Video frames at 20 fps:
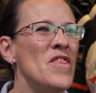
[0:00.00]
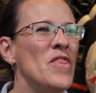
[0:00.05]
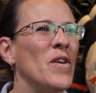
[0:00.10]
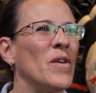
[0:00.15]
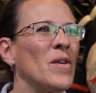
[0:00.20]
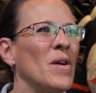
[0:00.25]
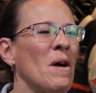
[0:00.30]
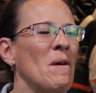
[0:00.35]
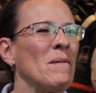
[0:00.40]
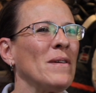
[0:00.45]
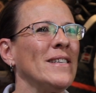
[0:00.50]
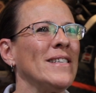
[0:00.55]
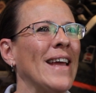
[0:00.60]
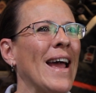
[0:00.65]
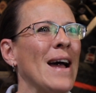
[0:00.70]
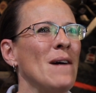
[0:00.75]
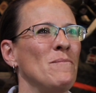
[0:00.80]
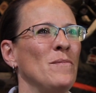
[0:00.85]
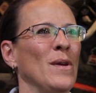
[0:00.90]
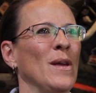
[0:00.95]
They're always
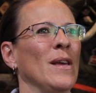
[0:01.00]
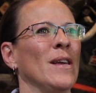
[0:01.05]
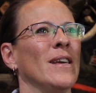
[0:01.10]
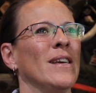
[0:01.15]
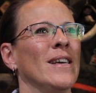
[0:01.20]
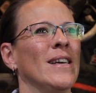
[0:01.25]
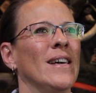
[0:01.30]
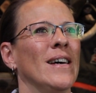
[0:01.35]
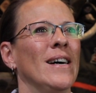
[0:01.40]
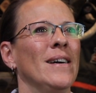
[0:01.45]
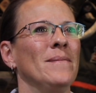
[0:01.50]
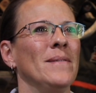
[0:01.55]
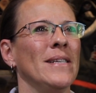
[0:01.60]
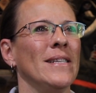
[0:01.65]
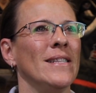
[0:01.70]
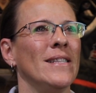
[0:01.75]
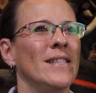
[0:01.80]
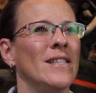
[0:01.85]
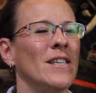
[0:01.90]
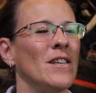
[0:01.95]
happy. I mean,
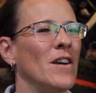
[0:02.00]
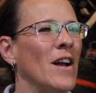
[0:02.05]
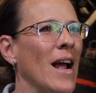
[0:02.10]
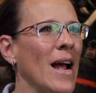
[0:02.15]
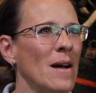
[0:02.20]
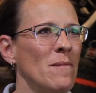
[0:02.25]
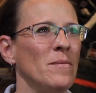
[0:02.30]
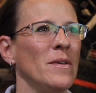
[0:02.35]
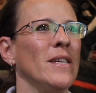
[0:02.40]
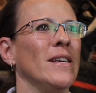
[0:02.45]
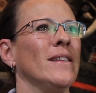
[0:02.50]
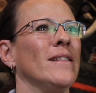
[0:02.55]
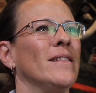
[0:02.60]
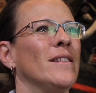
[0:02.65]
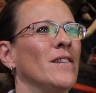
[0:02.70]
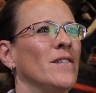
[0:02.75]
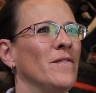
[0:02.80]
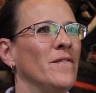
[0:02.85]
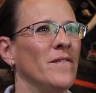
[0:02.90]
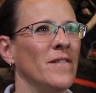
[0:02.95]
they're happy,
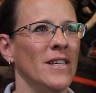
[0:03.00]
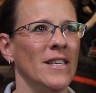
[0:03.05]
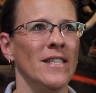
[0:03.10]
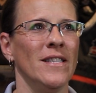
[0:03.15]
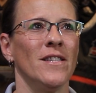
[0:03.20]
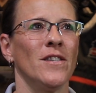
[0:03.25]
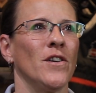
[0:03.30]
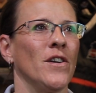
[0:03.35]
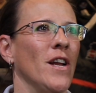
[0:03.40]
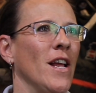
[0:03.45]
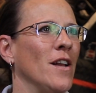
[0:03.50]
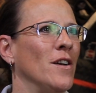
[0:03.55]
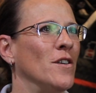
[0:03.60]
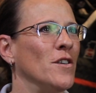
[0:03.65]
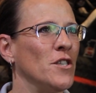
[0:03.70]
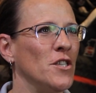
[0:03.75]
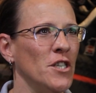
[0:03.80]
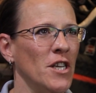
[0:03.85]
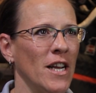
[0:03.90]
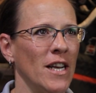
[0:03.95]
they're fun, they're
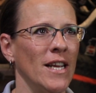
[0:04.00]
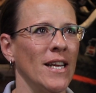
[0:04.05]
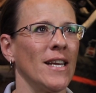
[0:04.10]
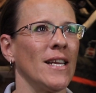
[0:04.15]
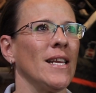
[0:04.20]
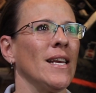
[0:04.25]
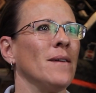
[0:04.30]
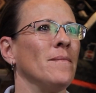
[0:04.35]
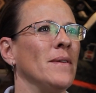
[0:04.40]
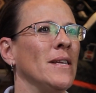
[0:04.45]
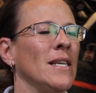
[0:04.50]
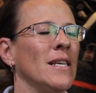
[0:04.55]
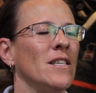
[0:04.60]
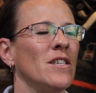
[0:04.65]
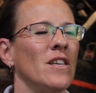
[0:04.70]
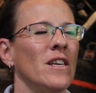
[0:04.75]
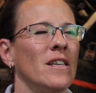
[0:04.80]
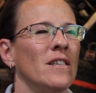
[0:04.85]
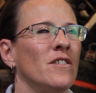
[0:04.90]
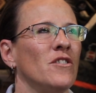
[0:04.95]
energetic. I mean,
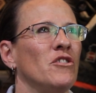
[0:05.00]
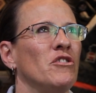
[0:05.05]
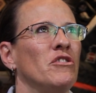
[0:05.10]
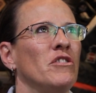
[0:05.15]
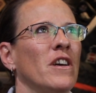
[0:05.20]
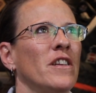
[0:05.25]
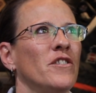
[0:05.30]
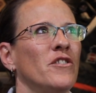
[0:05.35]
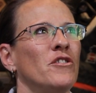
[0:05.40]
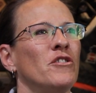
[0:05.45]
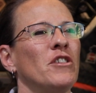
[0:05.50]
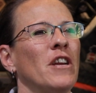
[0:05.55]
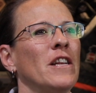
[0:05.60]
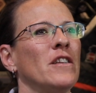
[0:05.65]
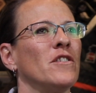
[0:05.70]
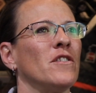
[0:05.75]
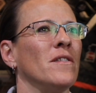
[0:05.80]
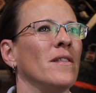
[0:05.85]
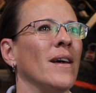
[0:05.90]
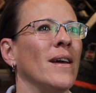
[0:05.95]
it's such a change
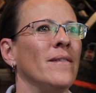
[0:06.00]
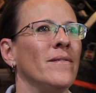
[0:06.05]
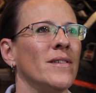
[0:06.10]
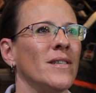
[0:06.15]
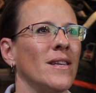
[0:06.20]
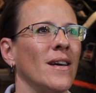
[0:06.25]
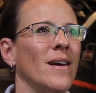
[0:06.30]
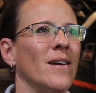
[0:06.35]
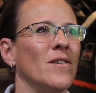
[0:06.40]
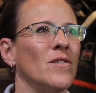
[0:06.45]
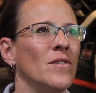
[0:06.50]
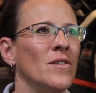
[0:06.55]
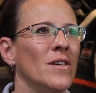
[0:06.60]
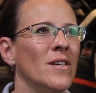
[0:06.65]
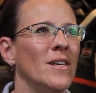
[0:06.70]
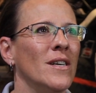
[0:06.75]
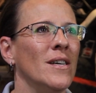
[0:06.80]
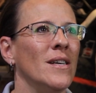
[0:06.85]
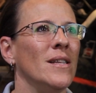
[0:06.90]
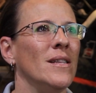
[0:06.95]
in lifestyle
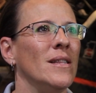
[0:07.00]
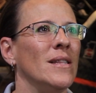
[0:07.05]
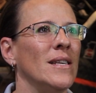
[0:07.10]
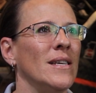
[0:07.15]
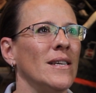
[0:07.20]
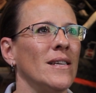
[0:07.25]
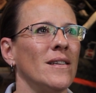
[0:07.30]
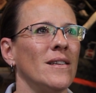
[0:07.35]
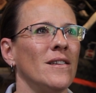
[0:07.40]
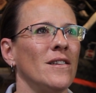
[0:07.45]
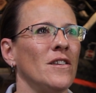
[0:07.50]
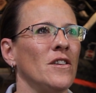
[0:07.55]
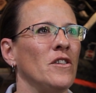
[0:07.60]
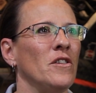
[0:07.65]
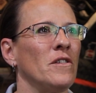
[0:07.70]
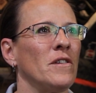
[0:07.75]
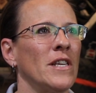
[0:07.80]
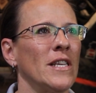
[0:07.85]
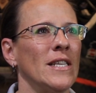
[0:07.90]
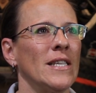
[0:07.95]
that you
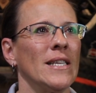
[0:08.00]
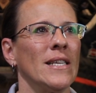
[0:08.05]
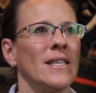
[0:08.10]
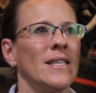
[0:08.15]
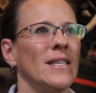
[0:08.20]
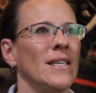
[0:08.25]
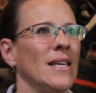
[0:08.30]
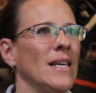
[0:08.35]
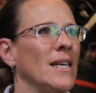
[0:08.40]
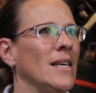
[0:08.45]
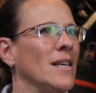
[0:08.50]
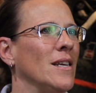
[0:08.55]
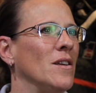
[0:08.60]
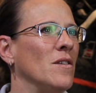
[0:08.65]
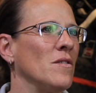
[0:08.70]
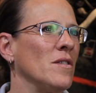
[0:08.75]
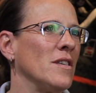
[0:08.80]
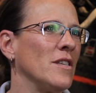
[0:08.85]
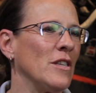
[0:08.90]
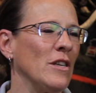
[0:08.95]
get to see, you know,
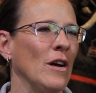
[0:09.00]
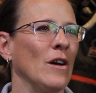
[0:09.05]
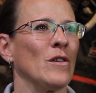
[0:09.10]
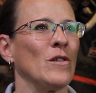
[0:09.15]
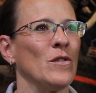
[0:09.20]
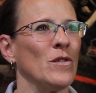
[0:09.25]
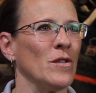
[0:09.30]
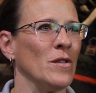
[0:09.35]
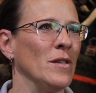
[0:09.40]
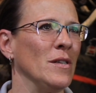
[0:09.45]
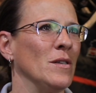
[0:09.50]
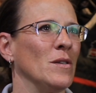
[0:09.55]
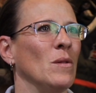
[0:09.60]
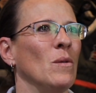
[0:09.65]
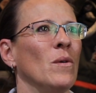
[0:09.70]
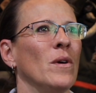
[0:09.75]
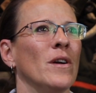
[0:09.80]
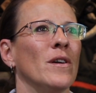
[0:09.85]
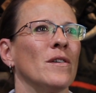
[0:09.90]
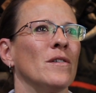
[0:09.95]
these doctors and these
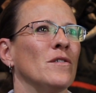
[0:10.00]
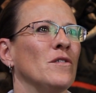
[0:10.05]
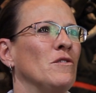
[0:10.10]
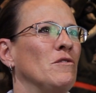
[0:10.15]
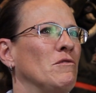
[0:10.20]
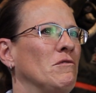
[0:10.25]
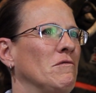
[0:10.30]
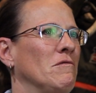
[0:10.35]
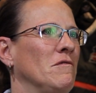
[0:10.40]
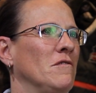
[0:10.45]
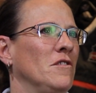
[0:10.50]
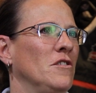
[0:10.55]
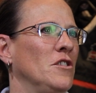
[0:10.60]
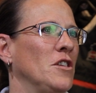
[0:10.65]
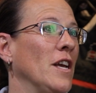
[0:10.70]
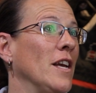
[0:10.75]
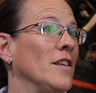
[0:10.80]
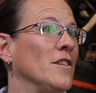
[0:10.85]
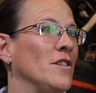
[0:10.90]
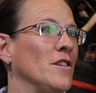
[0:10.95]
lawyers
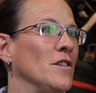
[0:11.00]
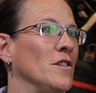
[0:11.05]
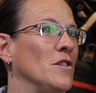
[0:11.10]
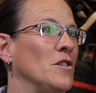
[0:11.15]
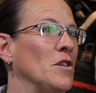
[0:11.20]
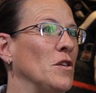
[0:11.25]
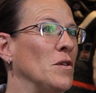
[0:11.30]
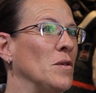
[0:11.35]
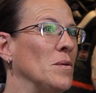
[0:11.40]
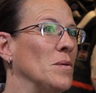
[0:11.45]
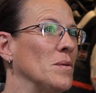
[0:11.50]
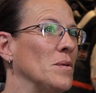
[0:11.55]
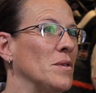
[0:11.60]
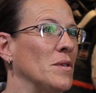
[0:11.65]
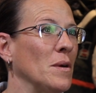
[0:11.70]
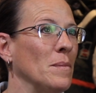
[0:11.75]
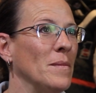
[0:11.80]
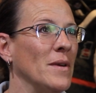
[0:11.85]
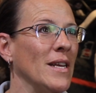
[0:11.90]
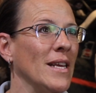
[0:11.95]
change into
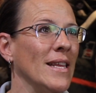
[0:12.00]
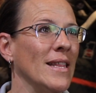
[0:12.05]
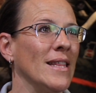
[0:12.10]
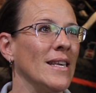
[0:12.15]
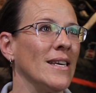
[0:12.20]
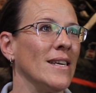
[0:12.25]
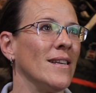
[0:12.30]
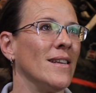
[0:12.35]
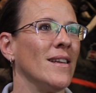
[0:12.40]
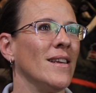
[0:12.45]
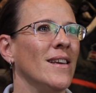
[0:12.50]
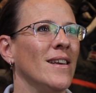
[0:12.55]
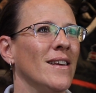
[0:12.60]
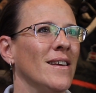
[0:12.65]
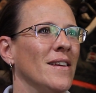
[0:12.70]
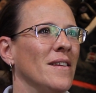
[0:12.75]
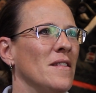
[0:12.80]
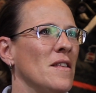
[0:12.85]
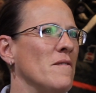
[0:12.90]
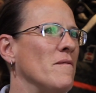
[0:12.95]
somebody that
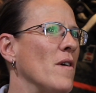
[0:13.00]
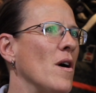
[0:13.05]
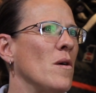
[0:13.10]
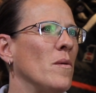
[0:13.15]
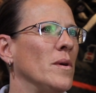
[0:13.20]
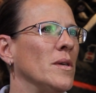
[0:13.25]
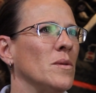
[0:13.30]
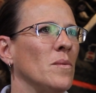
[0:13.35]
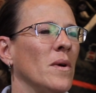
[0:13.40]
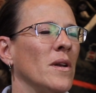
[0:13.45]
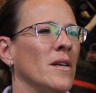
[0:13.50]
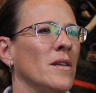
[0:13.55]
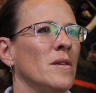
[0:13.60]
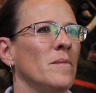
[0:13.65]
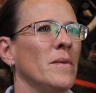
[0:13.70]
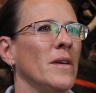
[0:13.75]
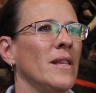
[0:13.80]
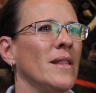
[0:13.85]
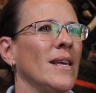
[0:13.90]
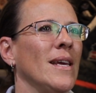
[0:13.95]
they've always wanted to
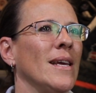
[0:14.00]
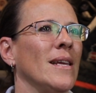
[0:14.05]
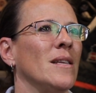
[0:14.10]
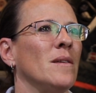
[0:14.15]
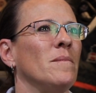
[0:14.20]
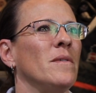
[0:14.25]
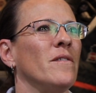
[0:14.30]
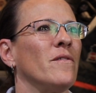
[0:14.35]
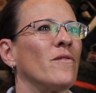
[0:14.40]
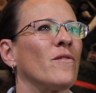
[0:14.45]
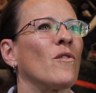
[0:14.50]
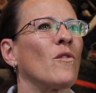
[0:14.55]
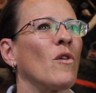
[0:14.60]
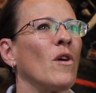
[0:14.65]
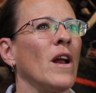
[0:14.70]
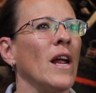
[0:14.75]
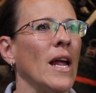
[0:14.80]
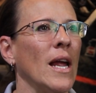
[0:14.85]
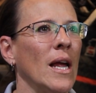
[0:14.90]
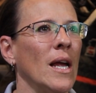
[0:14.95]
be. They get to be
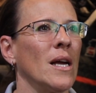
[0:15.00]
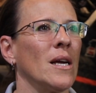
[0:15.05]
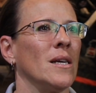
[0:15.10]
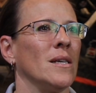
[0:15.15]
free.